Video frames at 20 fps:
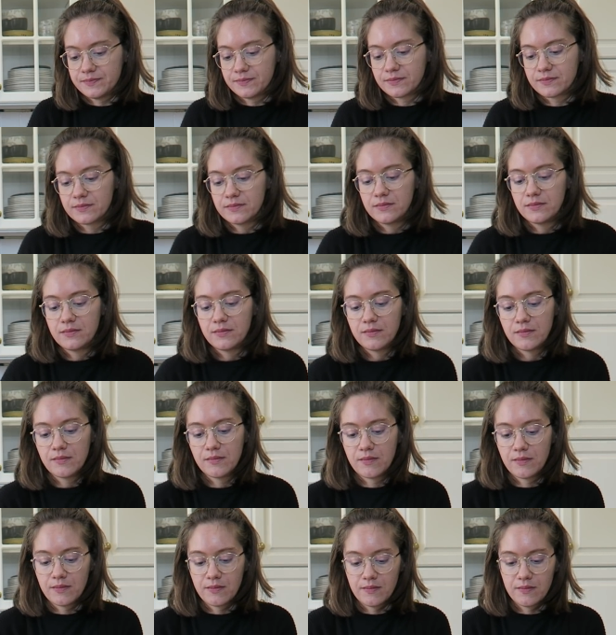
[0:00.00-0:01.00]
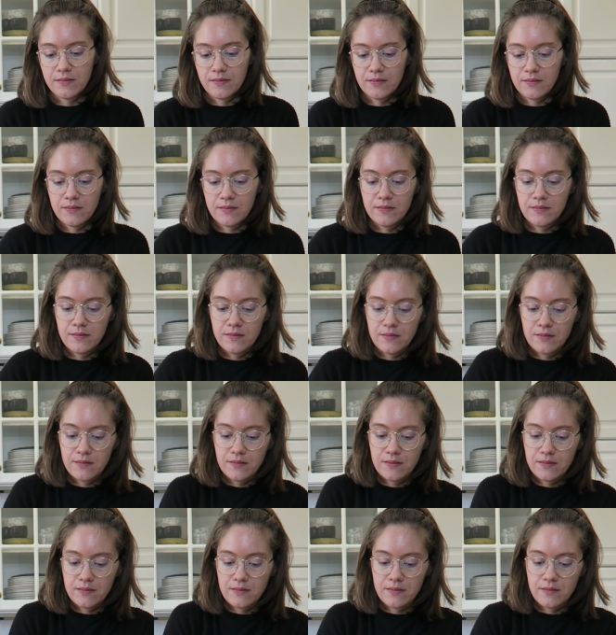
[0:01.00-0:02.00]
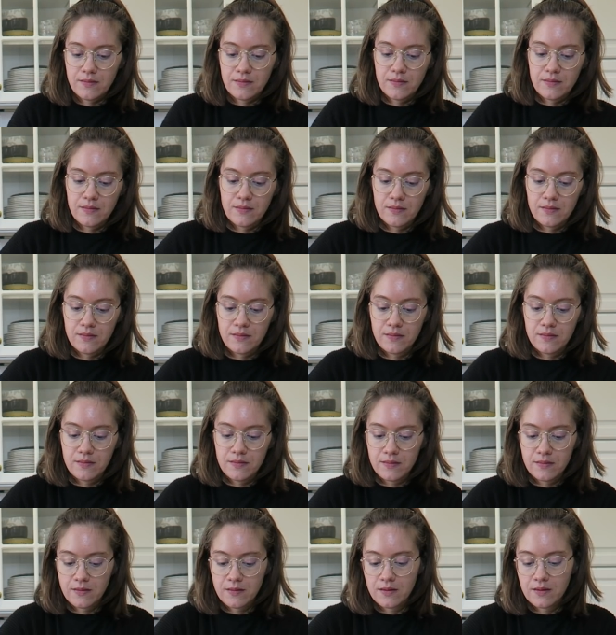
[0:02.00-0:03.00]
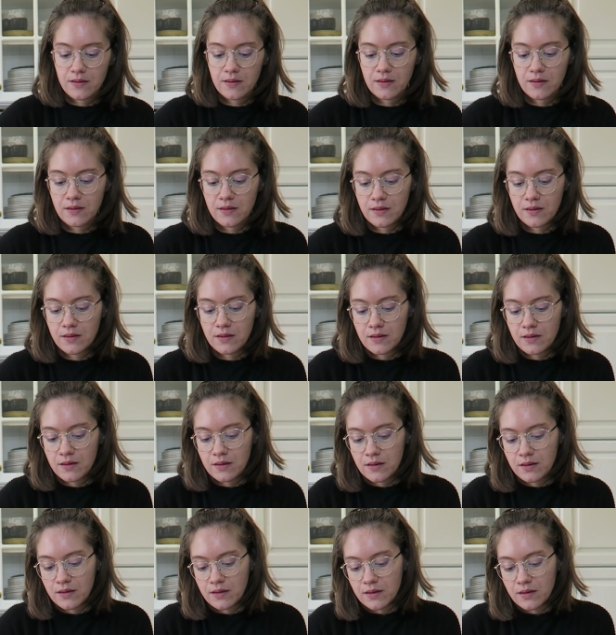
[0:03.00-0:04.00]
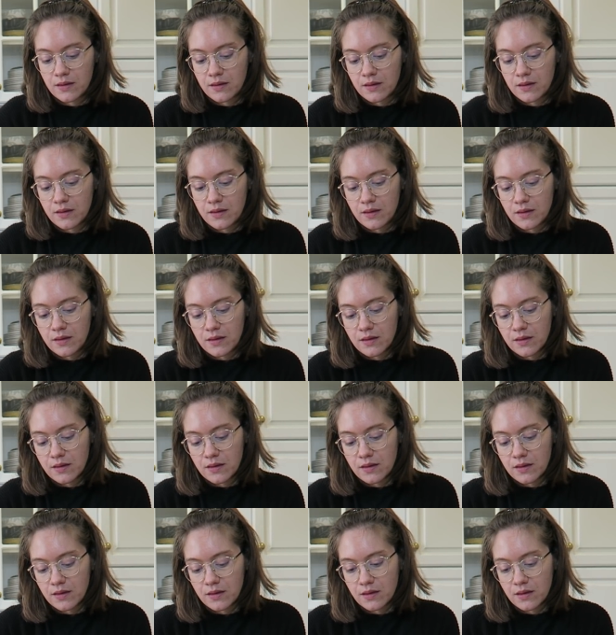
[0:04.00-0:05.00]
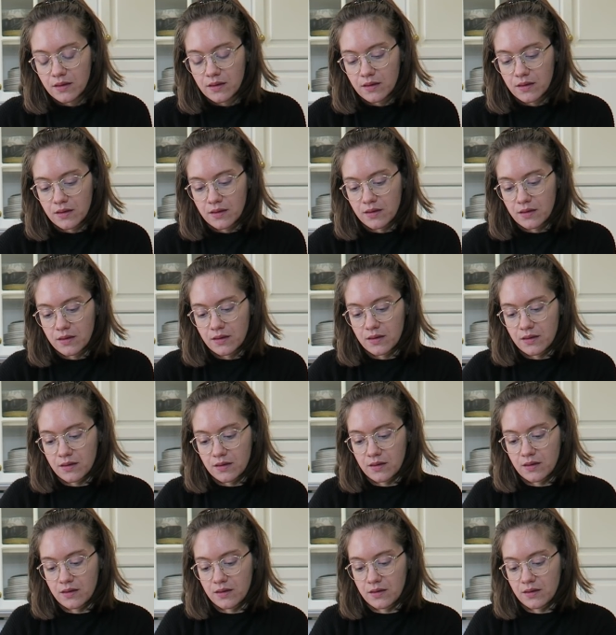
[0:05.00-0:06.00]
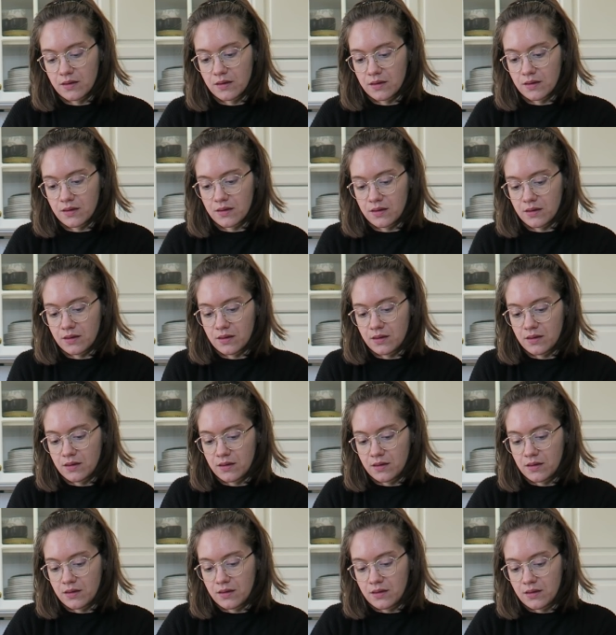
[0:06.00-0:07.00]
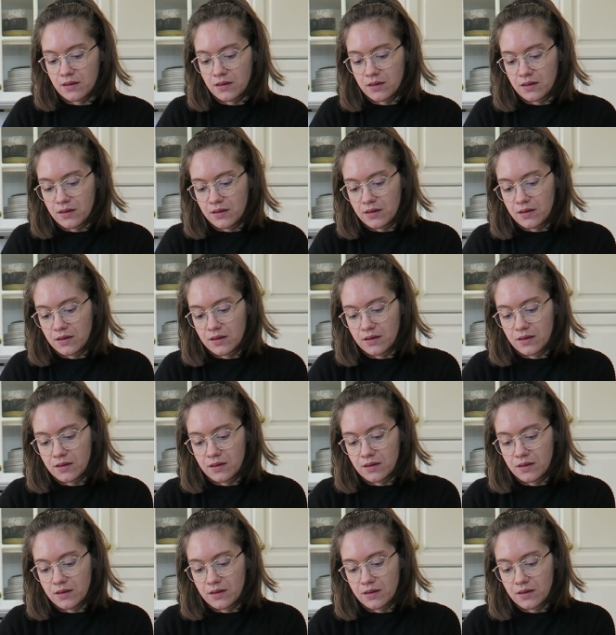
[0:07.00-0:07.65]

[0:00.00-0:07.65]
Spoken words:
Nobody speaks.